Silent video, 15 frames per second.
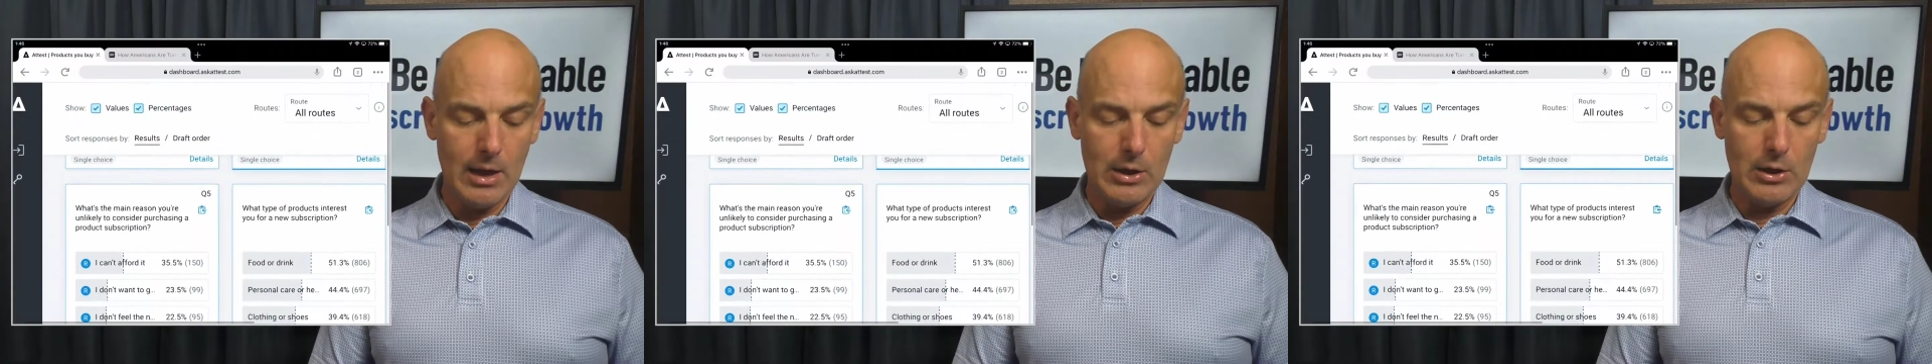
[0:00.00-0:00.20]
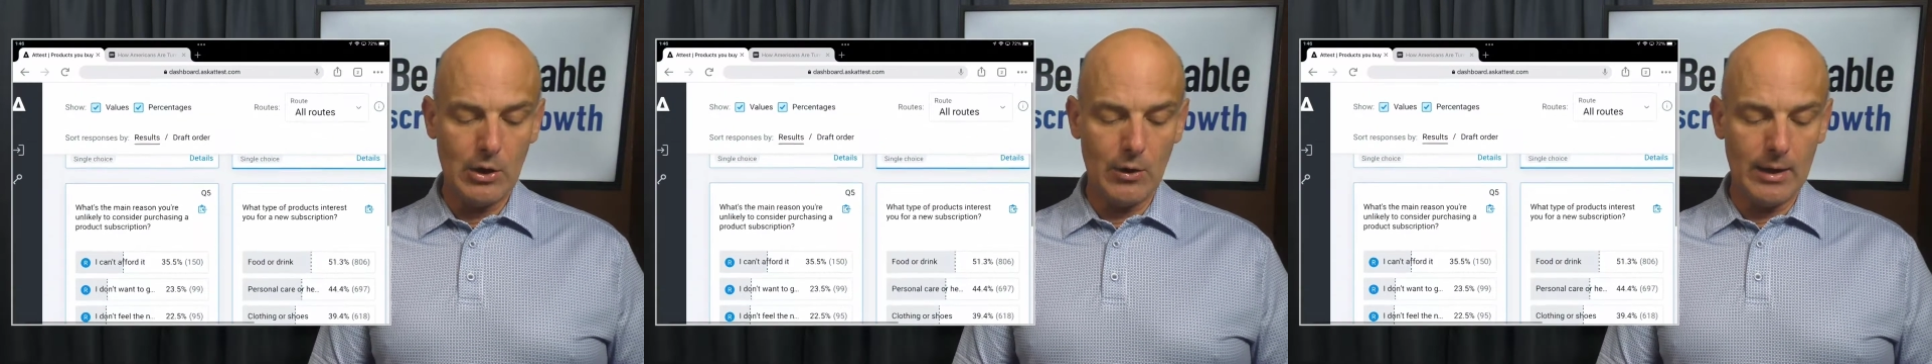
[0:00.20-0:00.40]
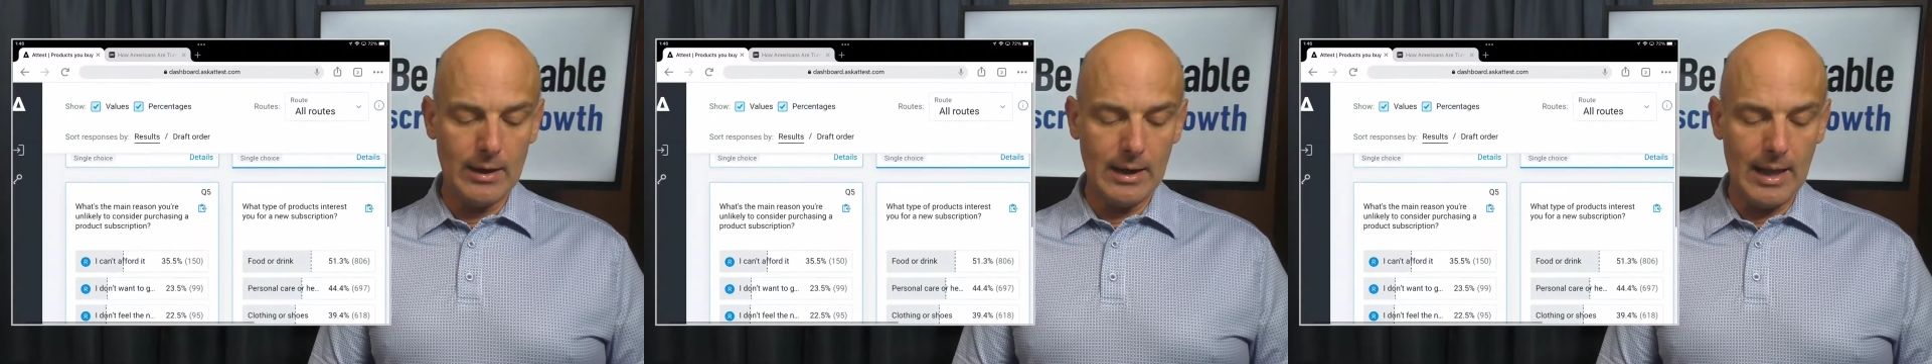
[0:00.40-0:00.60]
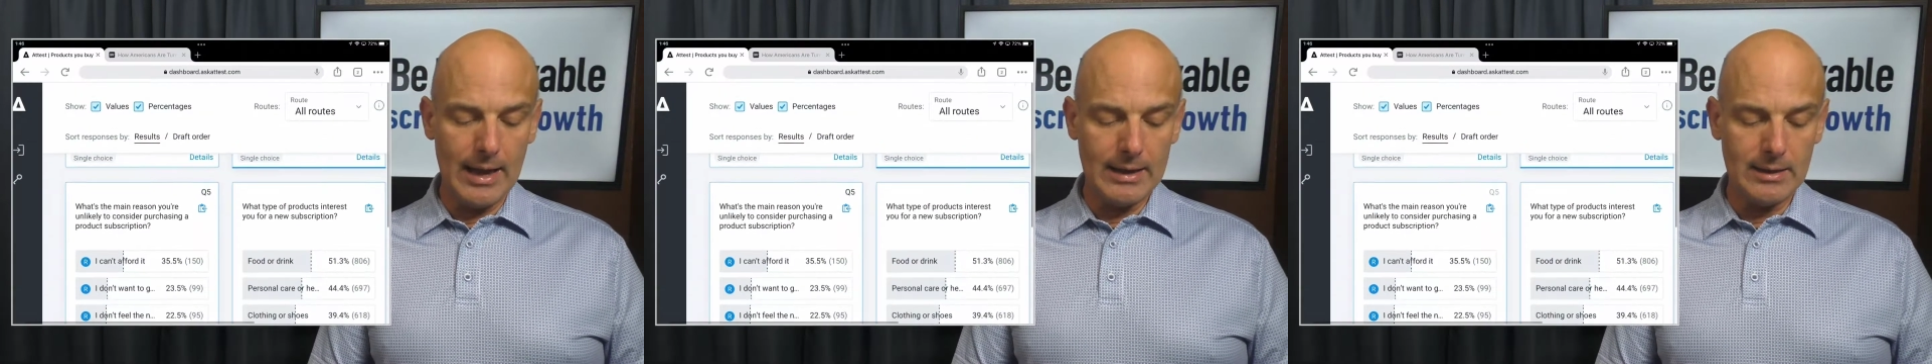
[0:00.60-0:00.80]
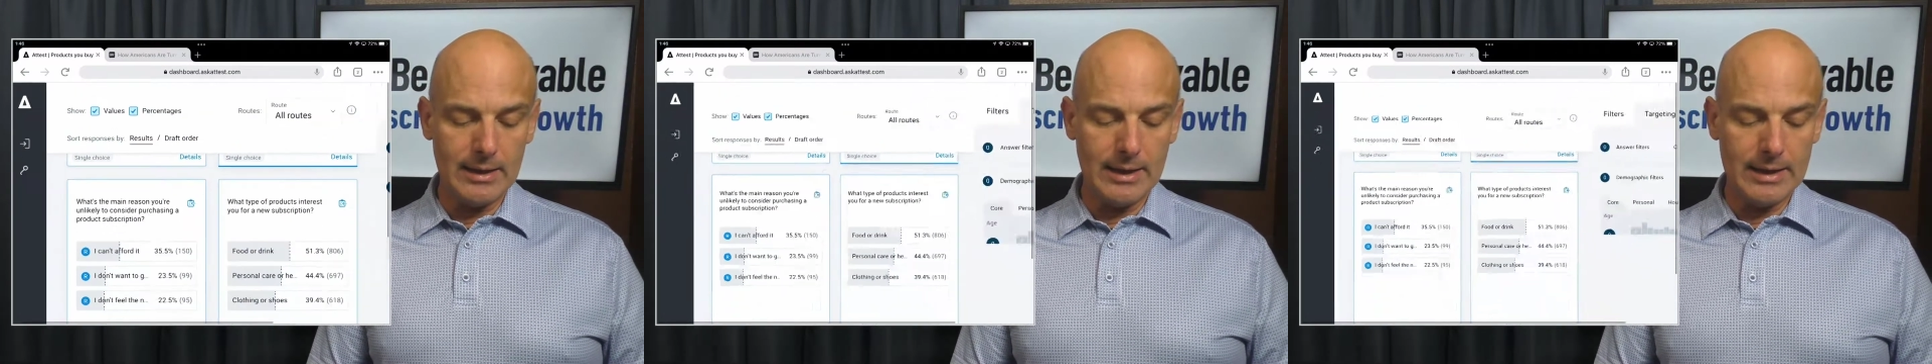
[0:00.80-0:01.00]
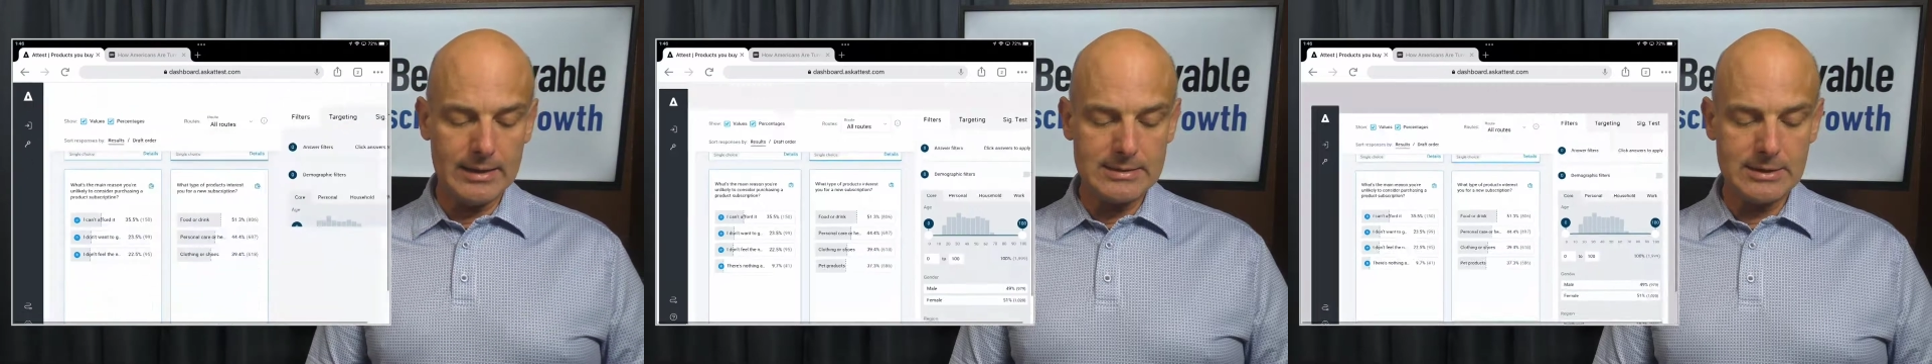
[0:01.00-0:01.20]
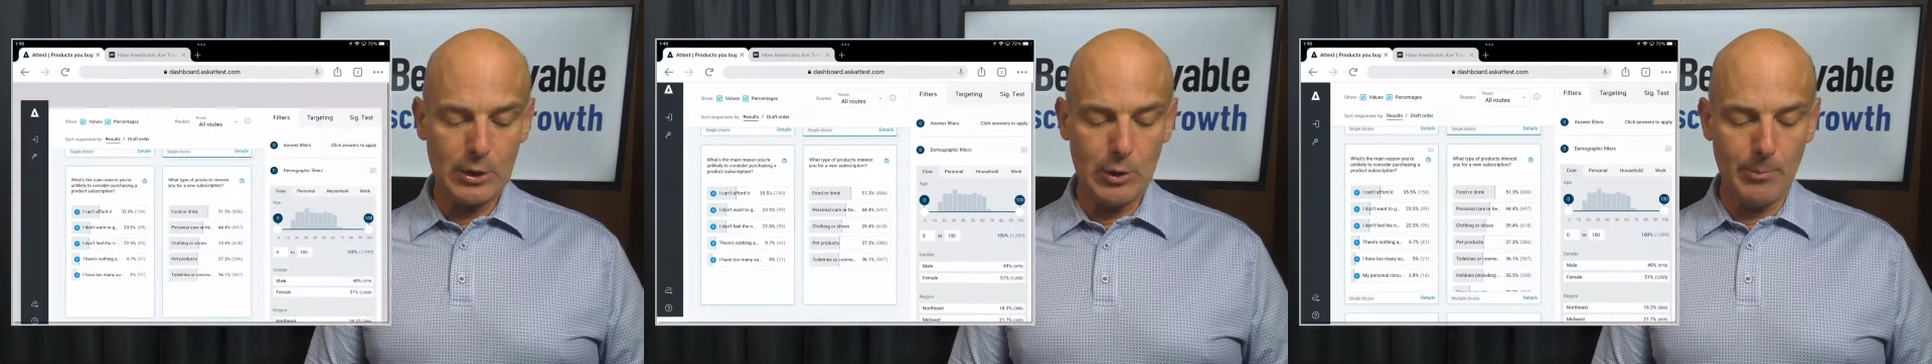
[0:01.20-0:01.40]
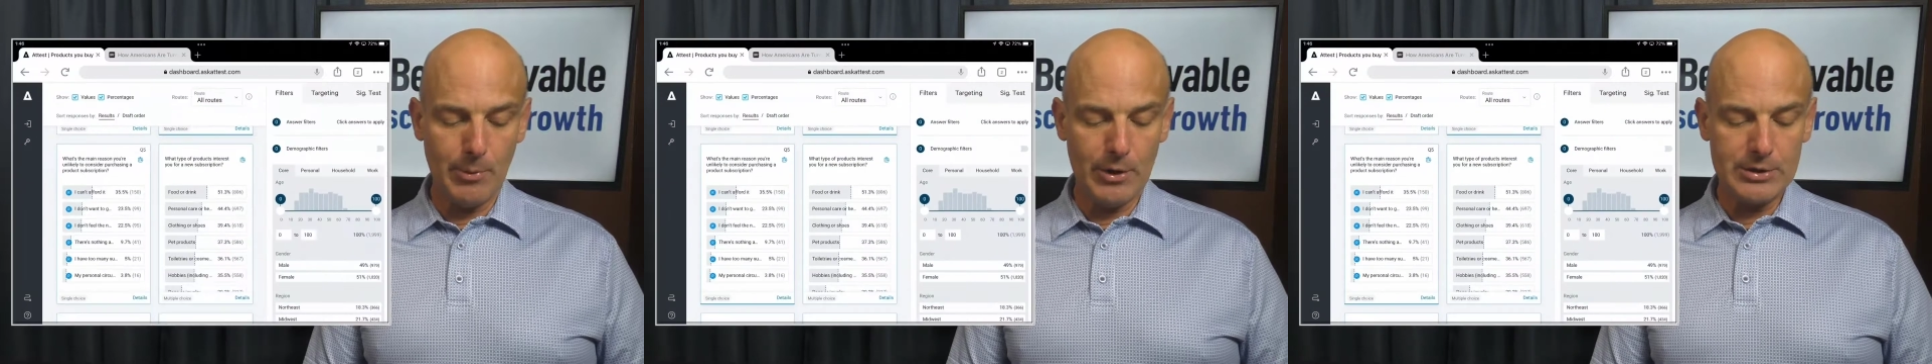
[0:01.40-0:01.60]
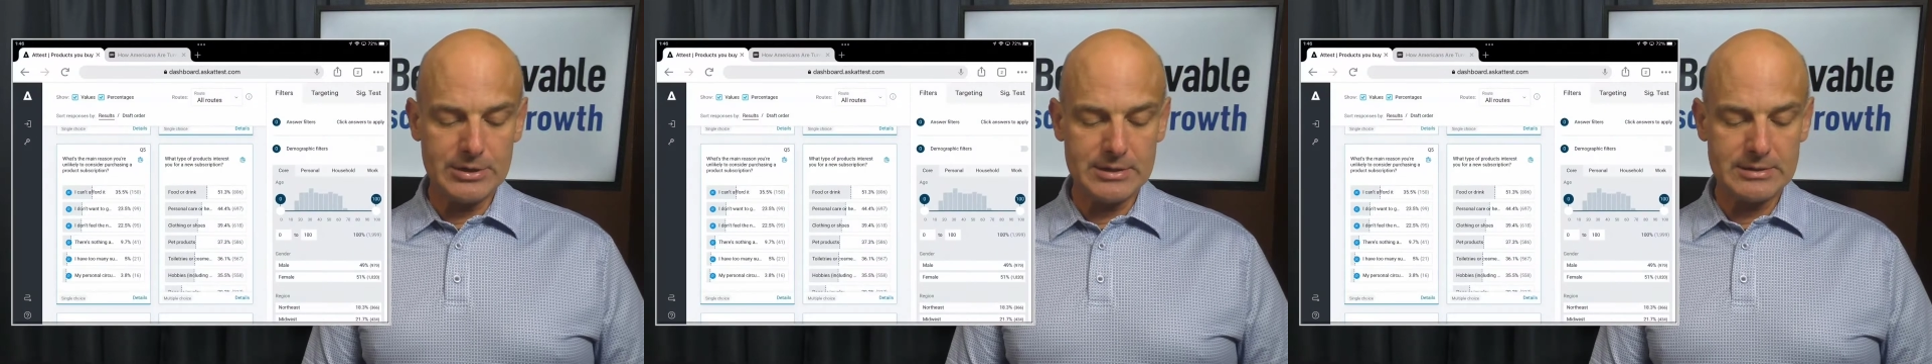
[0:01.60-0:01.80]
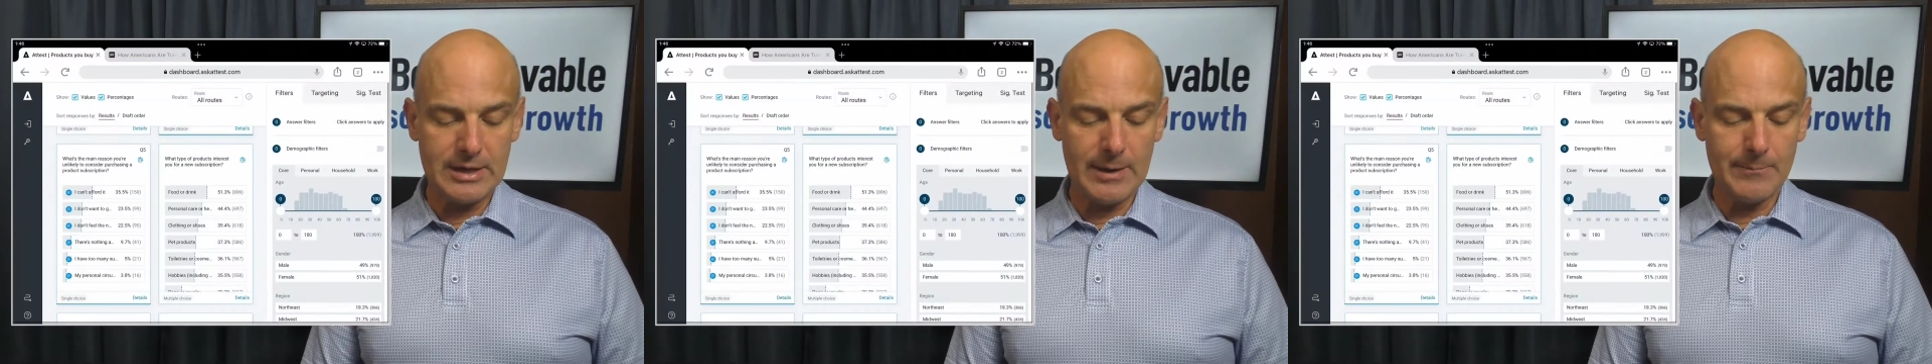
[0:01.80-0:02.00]
you're unlikely to consider
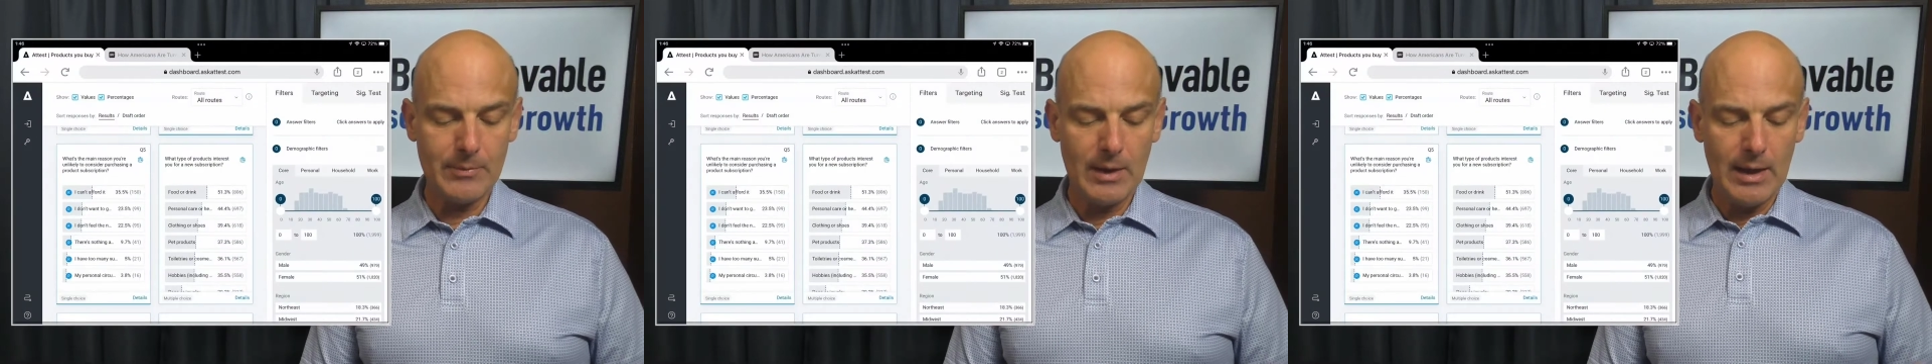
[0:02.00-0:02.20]
purchasing?